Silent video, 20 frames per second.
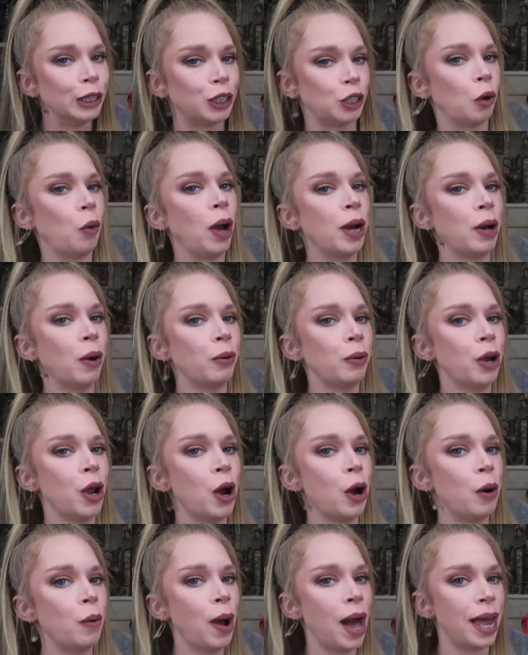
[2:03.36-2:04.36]
so I don't
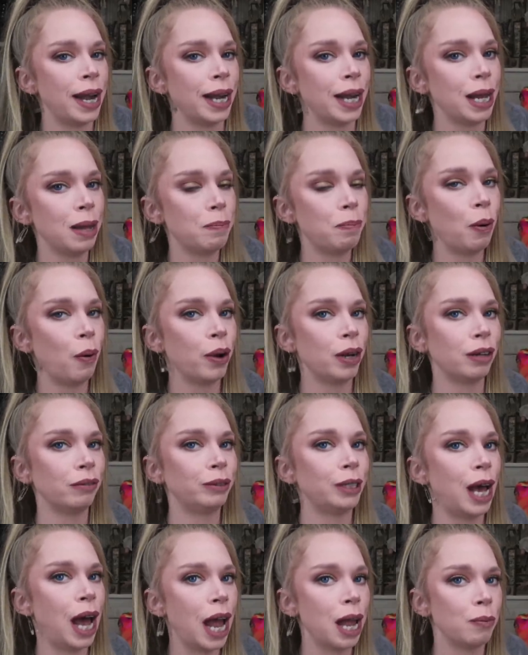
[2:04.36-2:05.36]
know at any point of
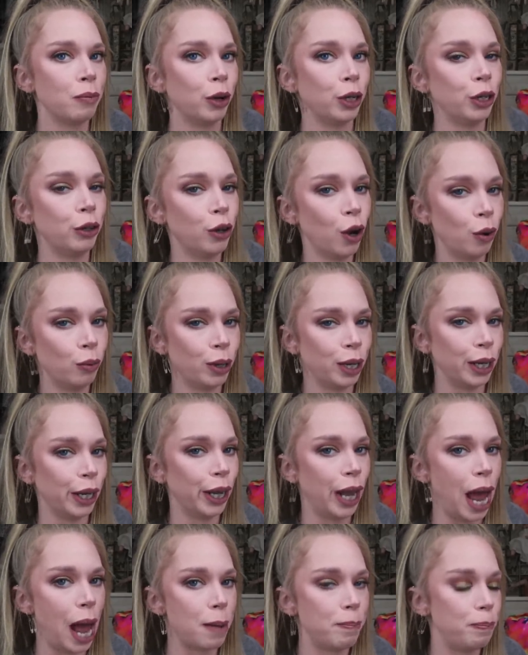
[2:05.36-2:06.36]
time when you don't need a
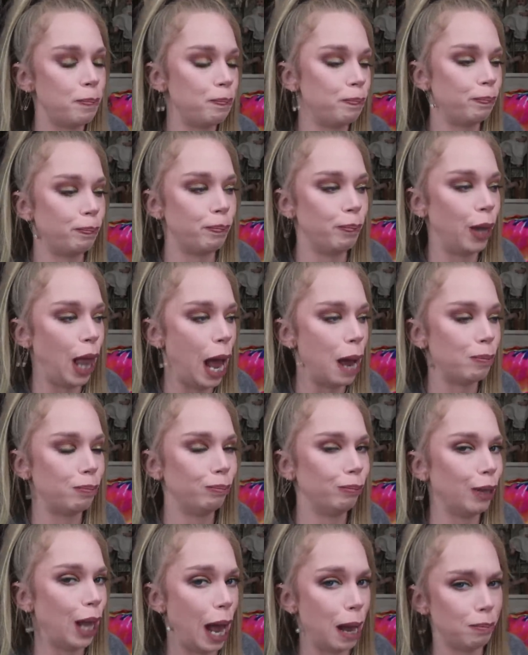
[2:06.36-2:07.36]
laptop. Lap,
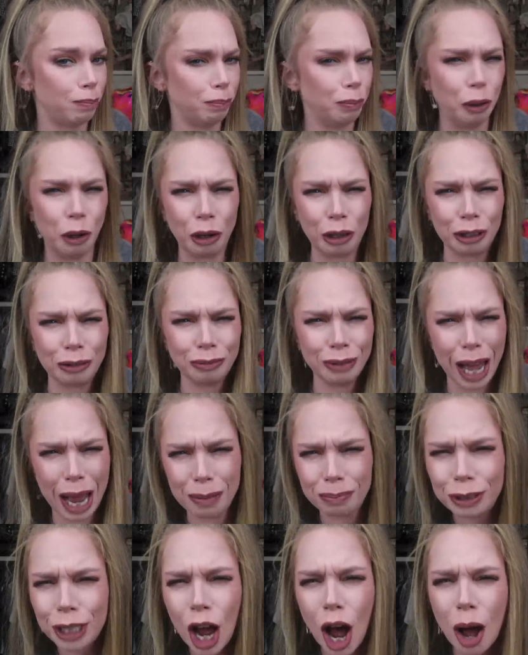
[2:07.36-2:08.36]
lap book,
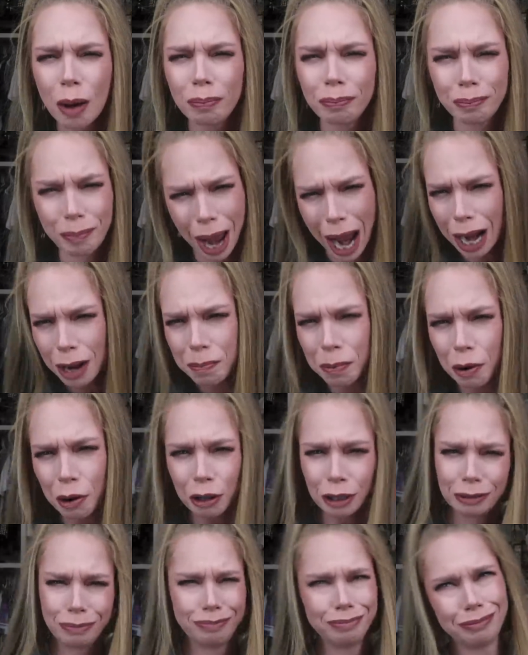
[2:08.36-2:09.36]
laptop,
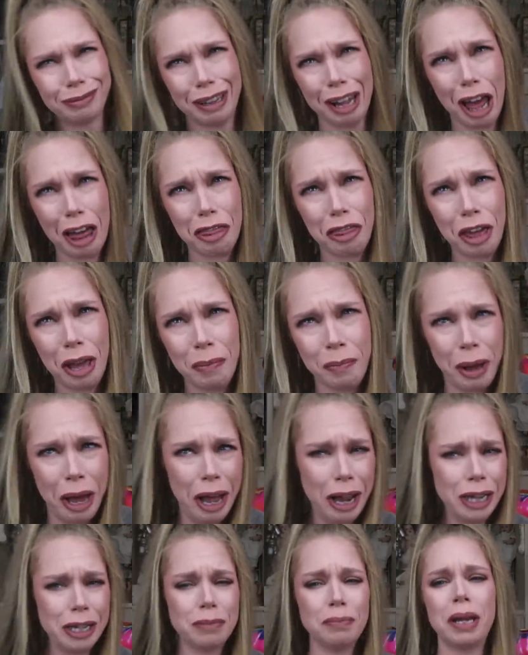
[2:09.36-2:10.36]
MacBook, that thing
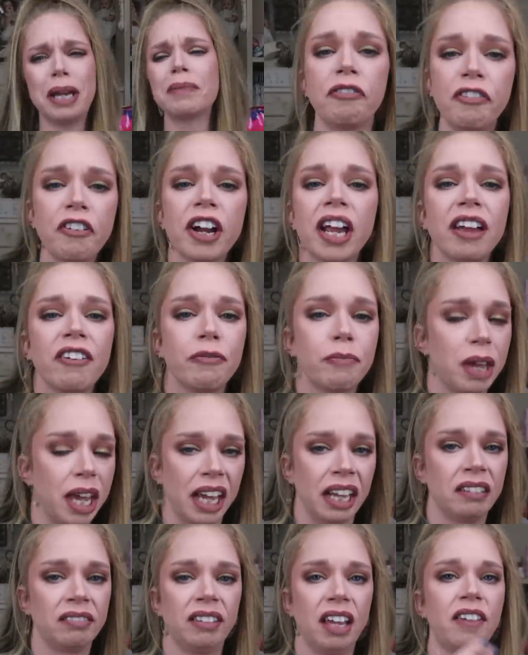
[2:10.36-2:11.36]
behind me. Forgive
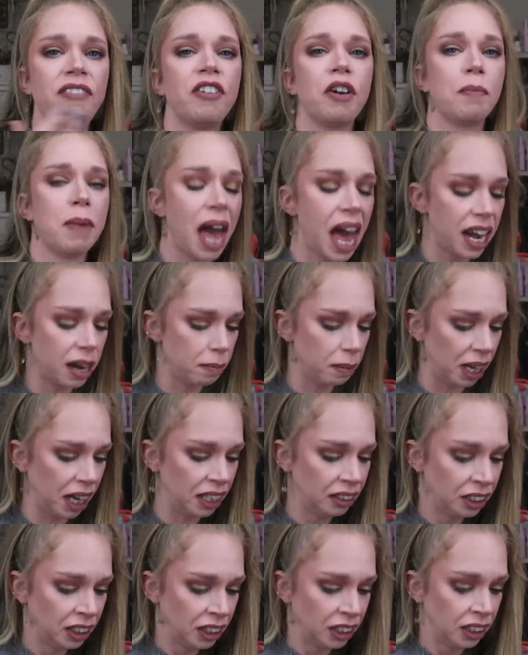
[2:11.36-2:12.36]
me. If you're mad at
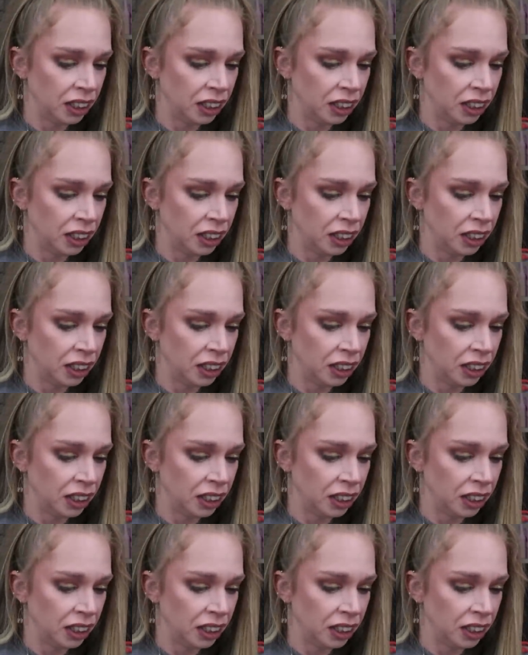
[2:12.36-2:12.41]
me,